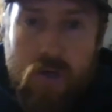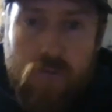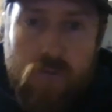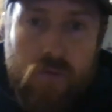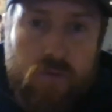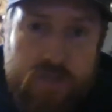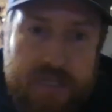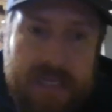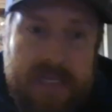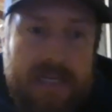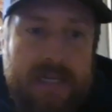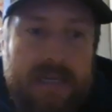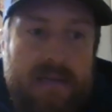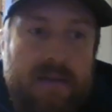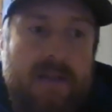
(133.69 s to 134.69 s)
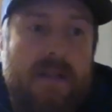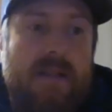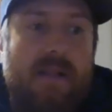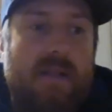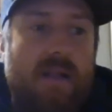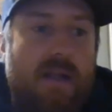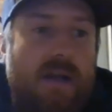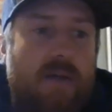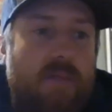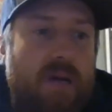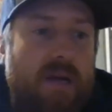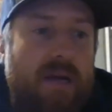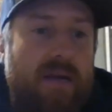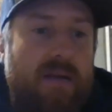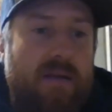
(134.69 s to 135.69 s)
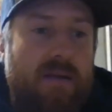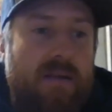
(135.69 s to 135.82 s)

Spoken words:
routine, but